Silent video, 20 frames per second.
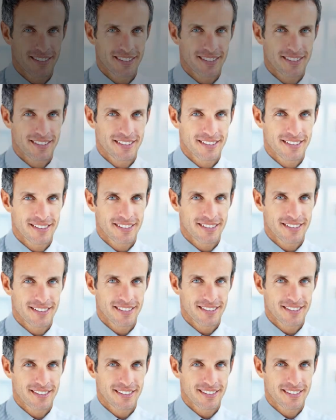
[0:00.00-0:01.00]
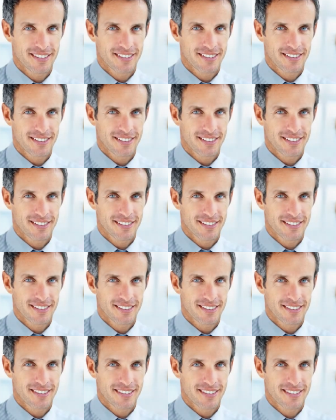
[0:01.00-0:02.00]

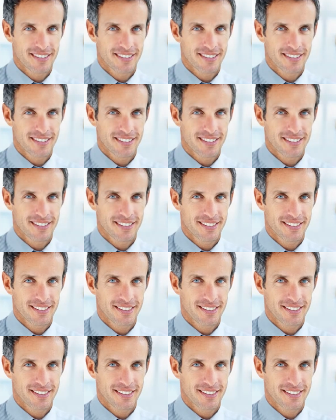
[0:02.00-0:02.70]
(no one is talking)